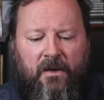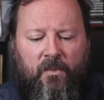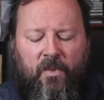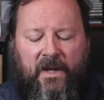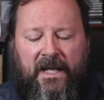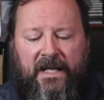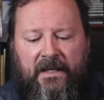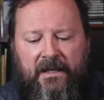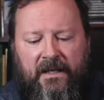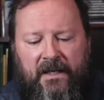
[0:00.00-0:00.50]

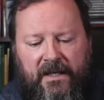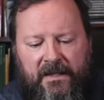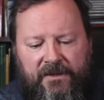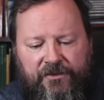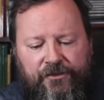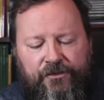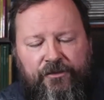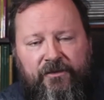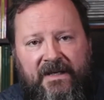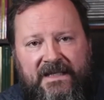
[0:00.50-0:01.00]
When uh,
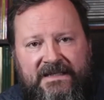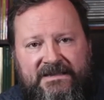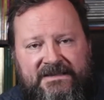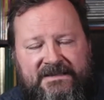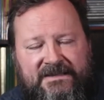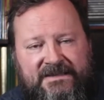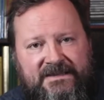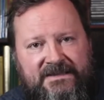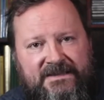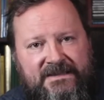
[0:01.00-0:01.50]

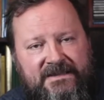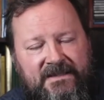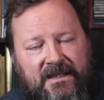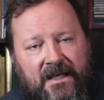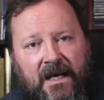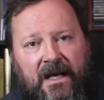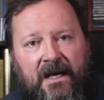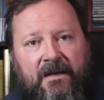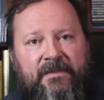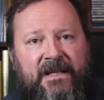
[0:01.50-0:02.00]
tourists
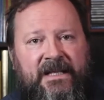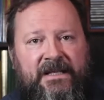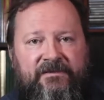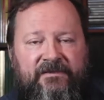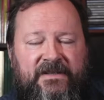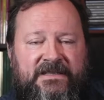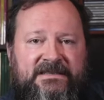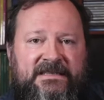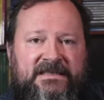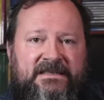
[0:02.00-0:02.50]
come and
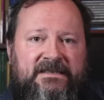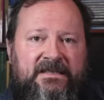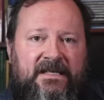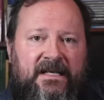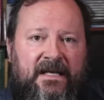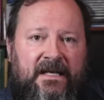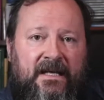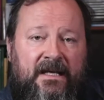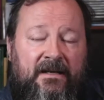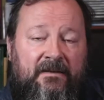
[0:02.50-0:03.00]
visit
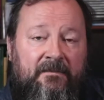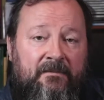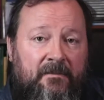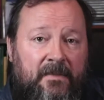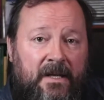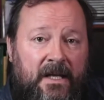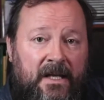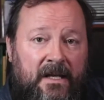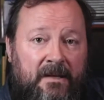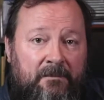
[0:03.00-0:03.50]
uh,
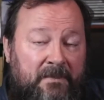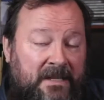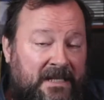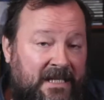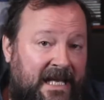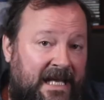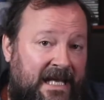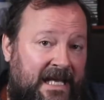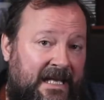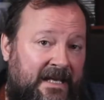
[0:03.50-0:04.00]
uh,
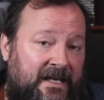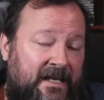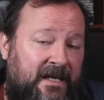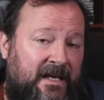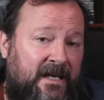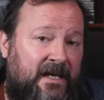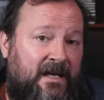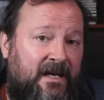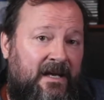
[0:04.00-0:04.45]
Milan